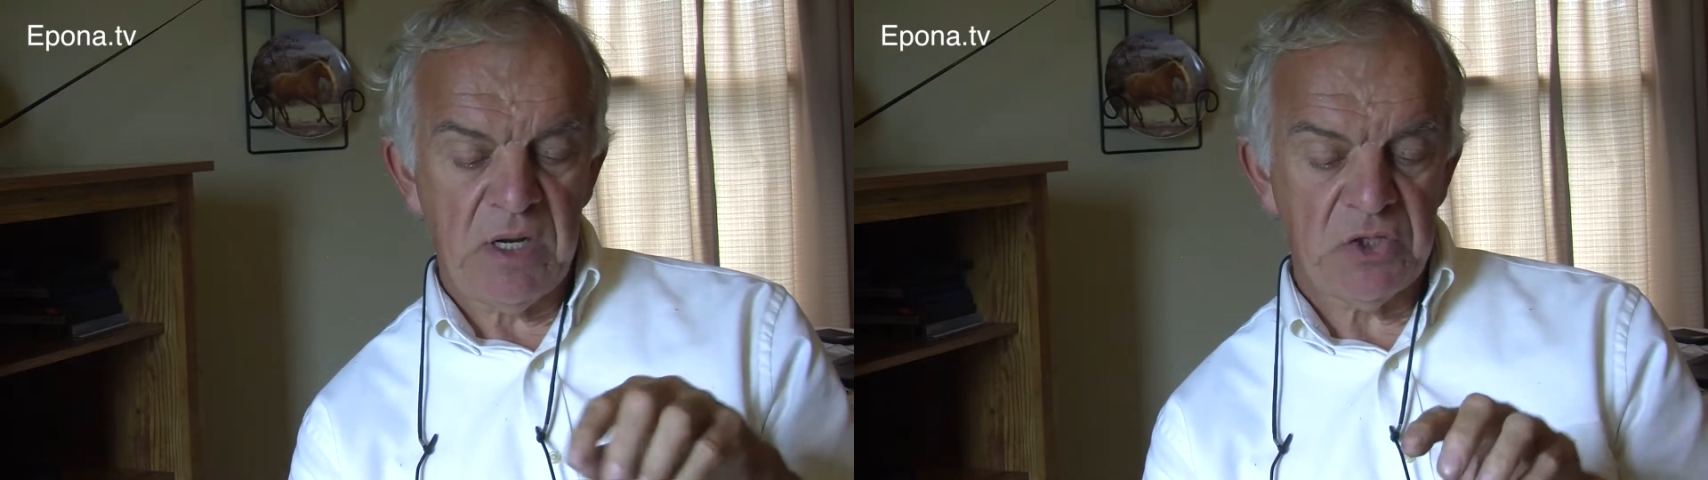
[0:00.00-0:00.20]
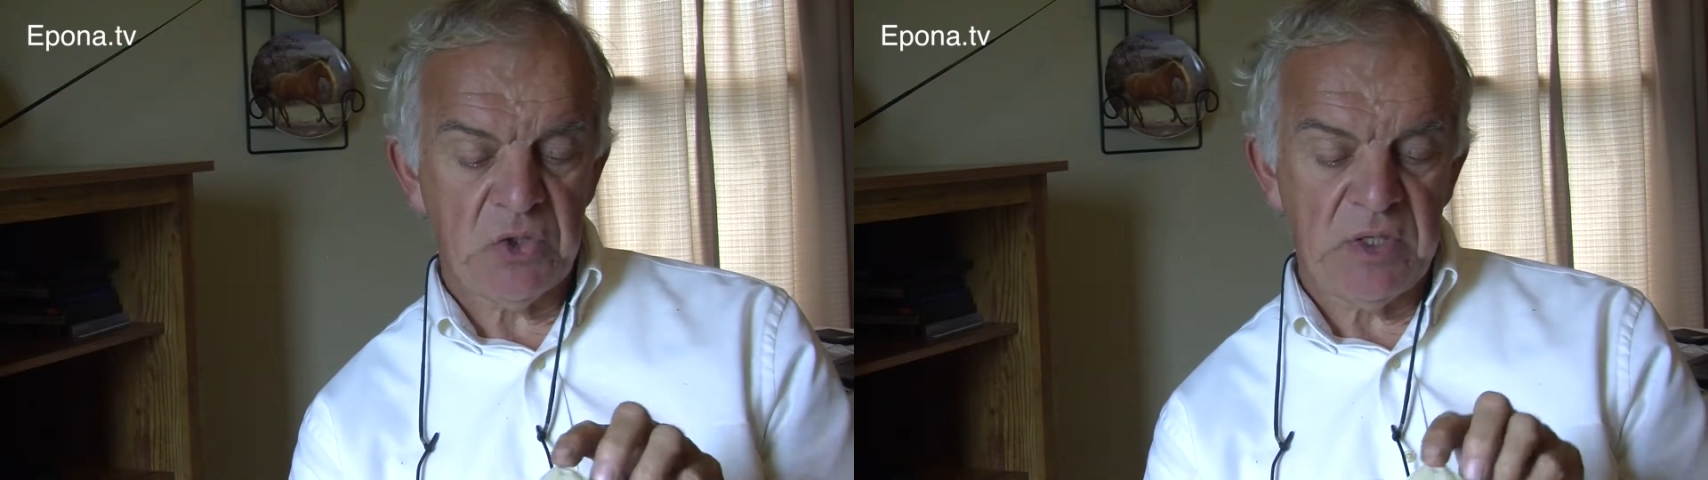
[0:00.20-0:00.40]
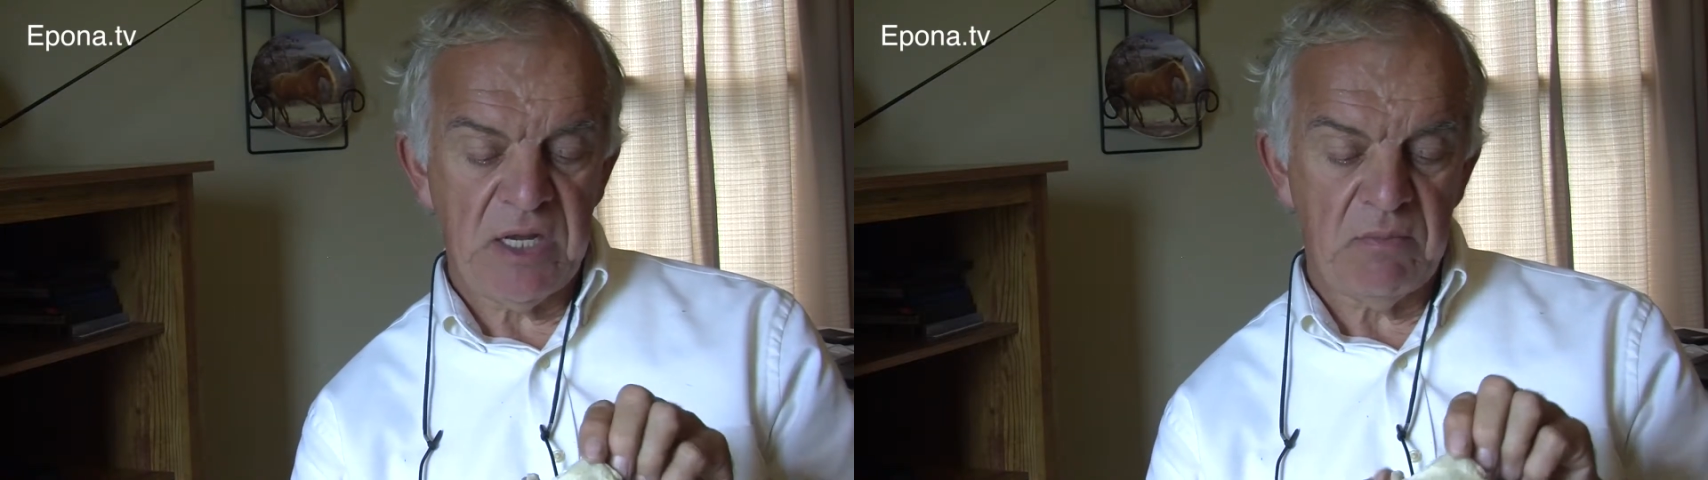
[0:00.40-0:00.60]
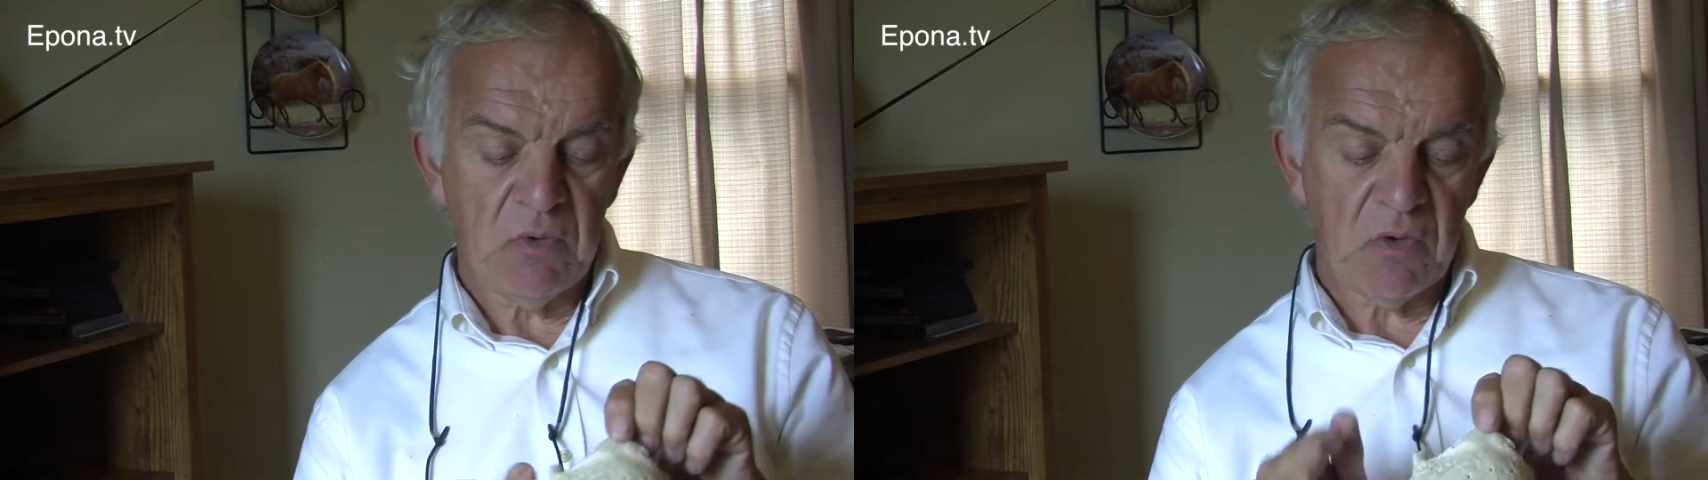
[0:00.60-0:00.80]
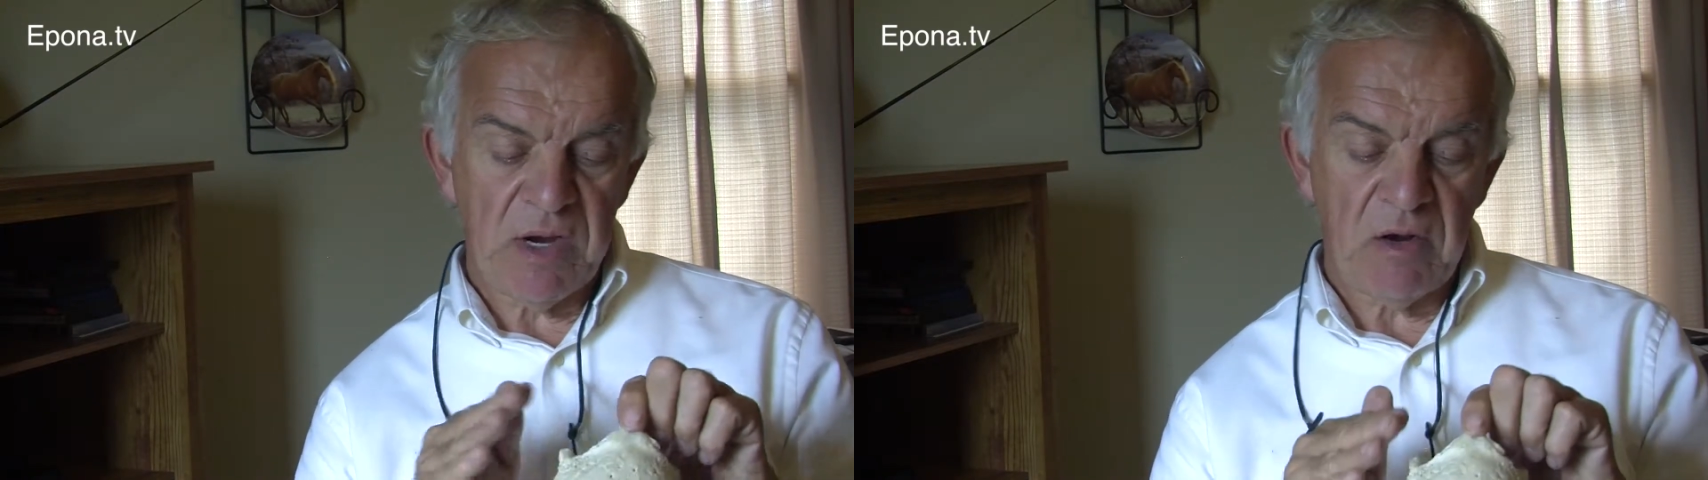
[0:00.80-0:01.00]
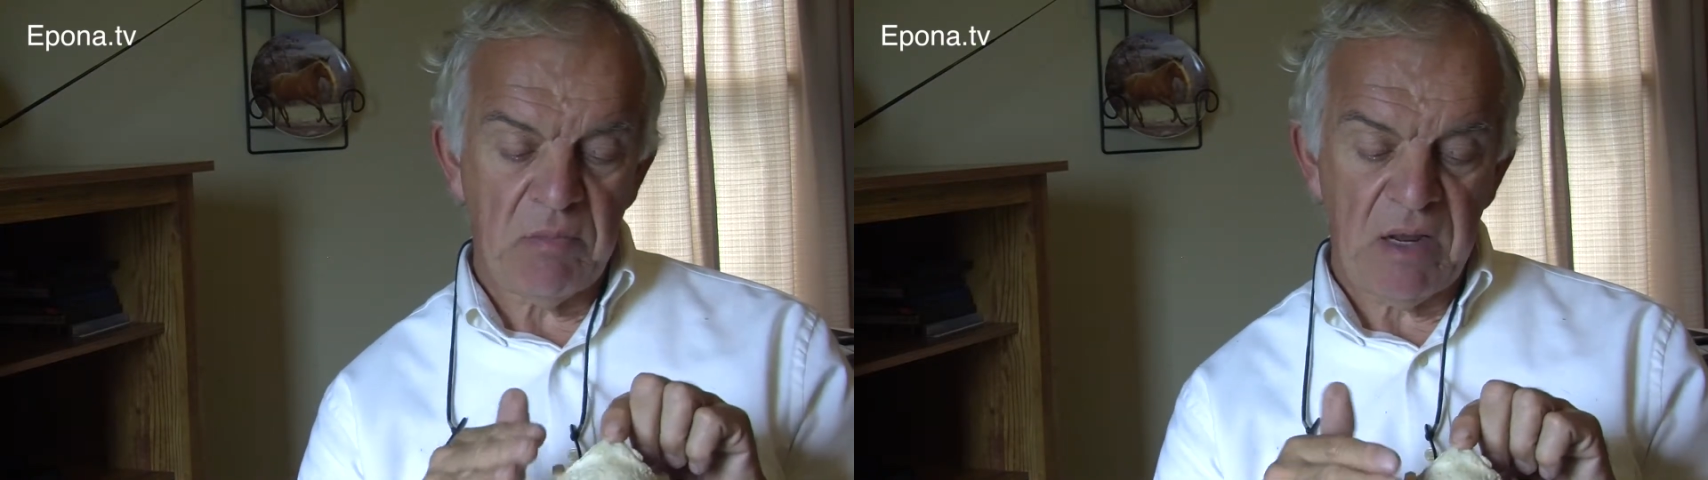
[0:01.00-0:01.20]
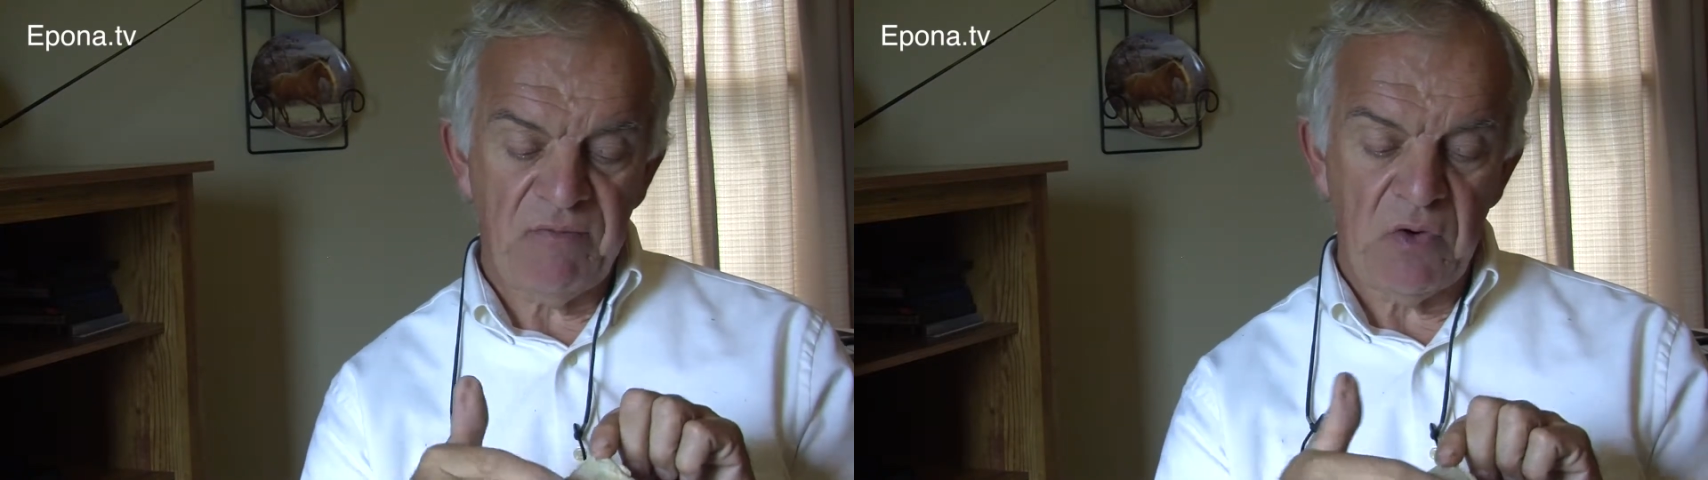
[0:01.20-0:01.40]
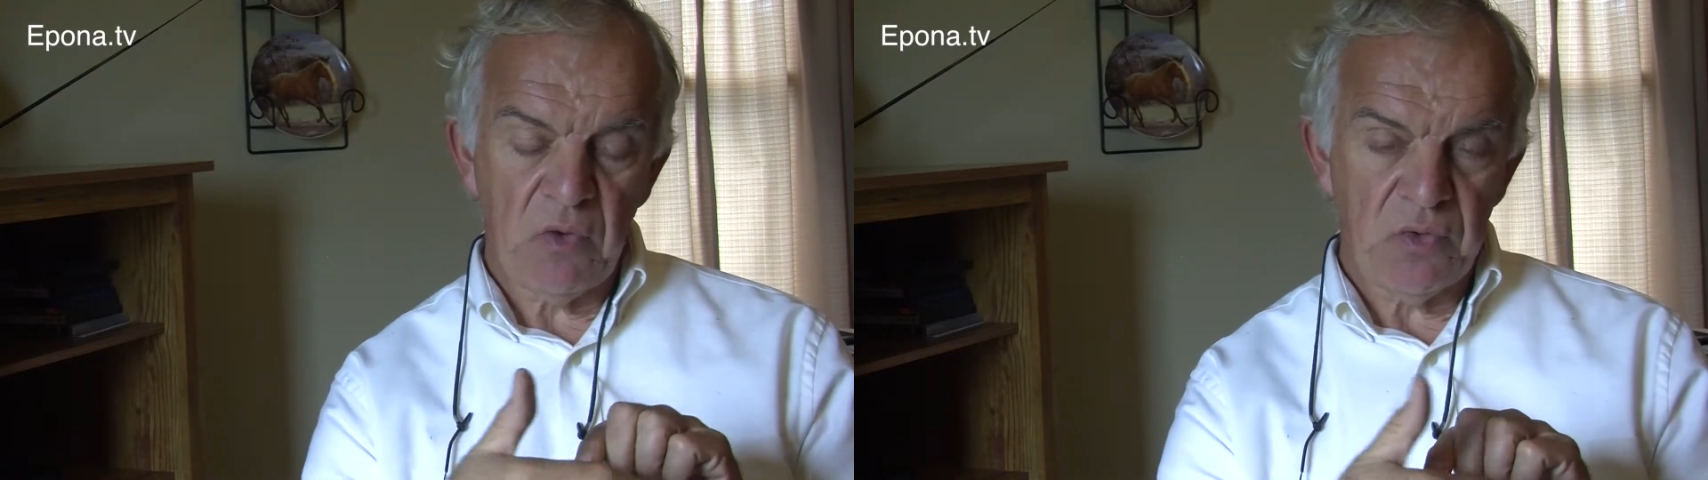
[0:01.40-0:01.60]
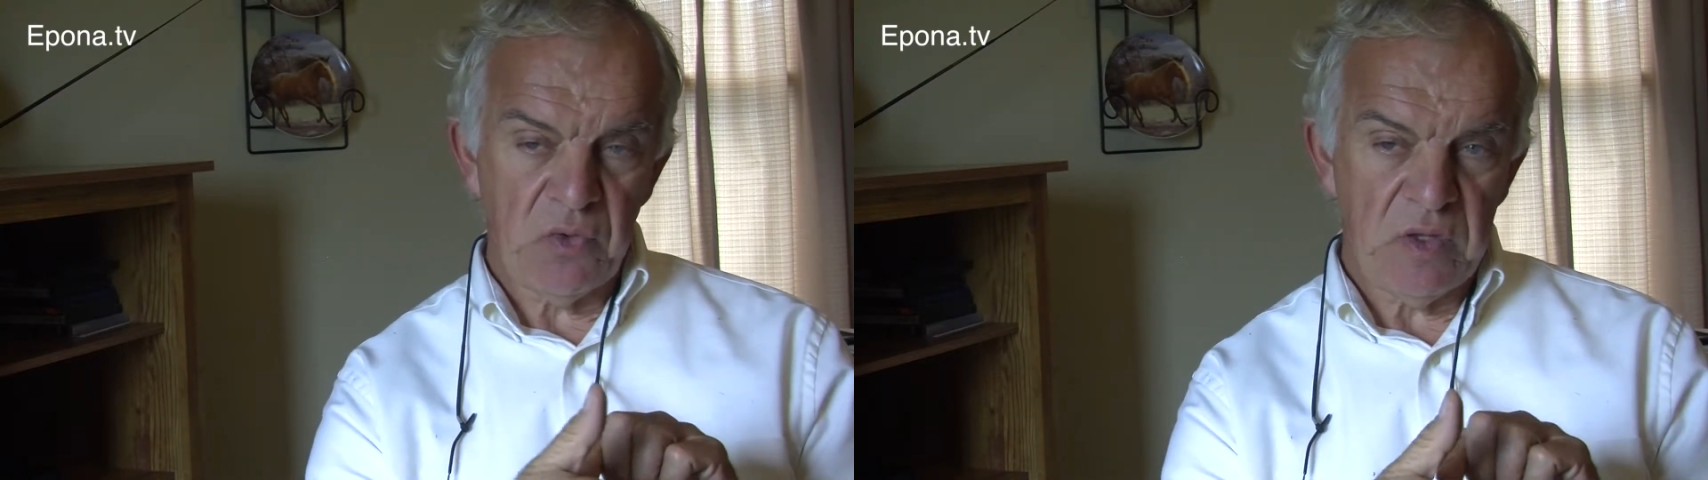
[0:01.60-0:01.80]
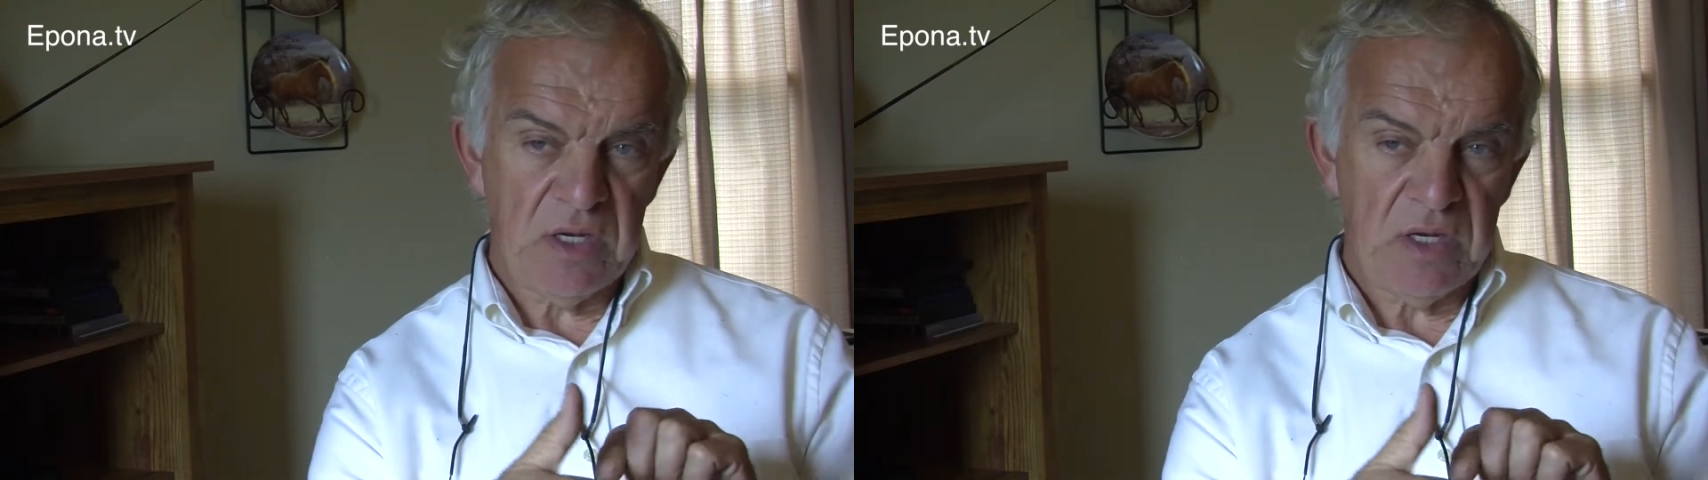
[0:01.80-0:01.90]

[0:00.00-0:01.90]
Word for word: and so you get greater blood flow through